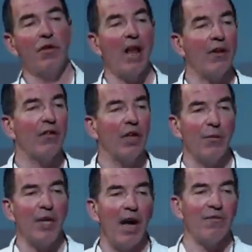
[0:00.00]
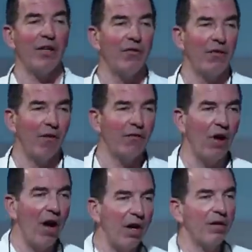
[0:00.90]
So naturally, we have this self
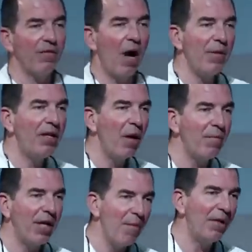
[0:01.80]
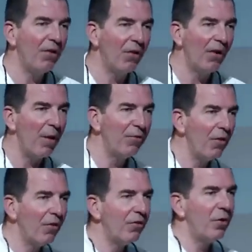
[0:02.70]
talk of I'm a dummy, I'm adult, I'm
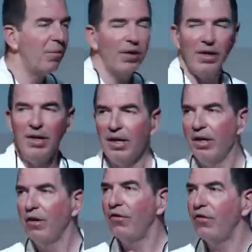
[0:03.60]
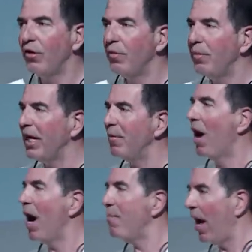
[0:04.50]
so stupid, shoot me,
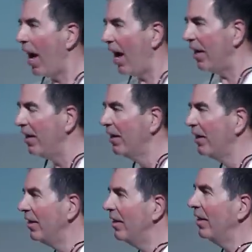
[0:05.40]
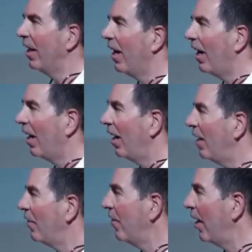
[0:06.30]
my bad, uh,
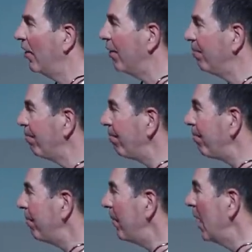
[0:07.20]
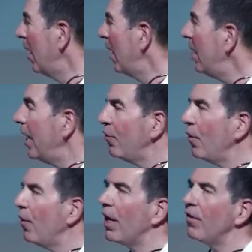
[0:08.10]
etc. The
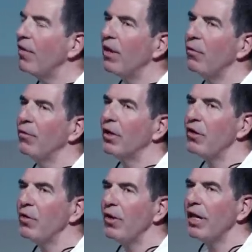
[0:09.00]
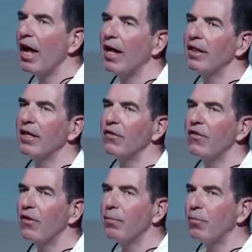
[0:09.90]
issue is that when we're doing that,
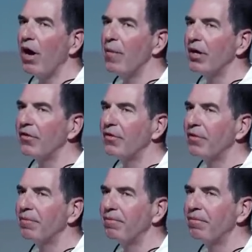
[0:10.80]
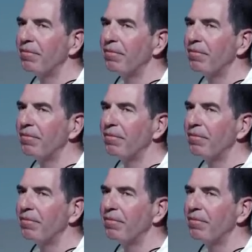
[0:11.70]
there's this premise.